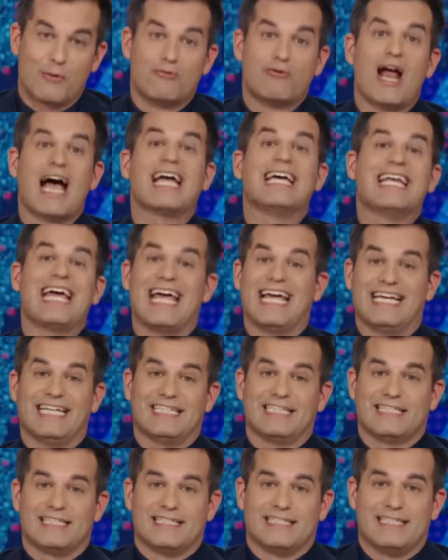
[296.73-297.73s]
Rite
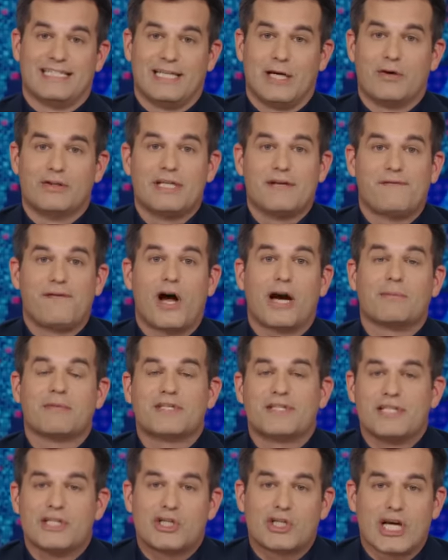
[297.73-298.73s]
Aid, the only
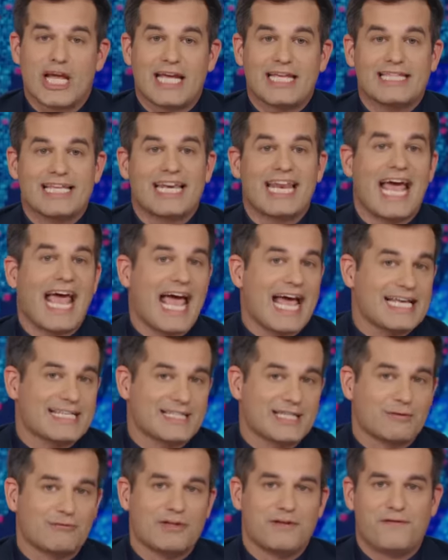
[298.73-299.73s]
pharmacy chain that
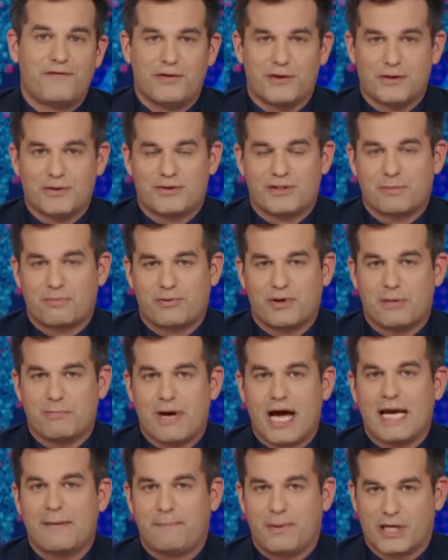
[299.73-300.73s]
hasn't refused to print
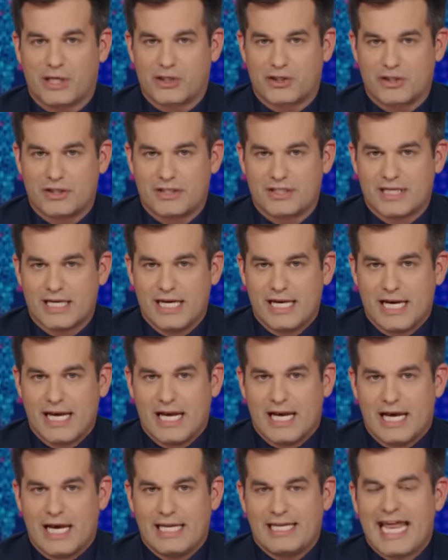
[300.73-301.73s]
my pictures,
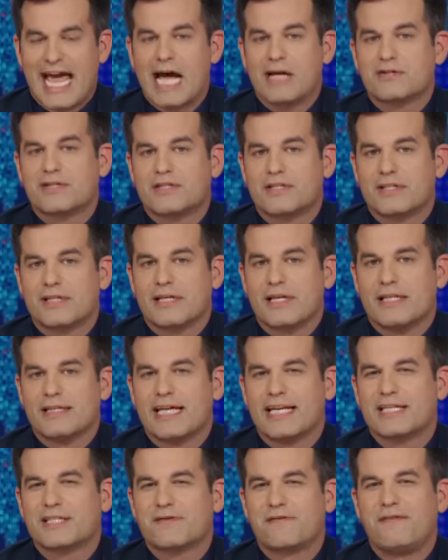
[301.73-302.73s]
announced
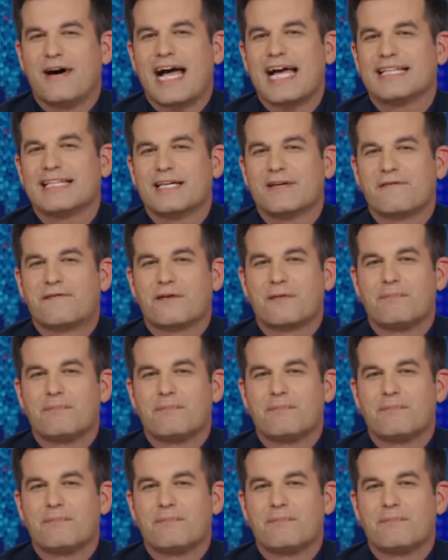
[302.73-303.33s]
that it's filing for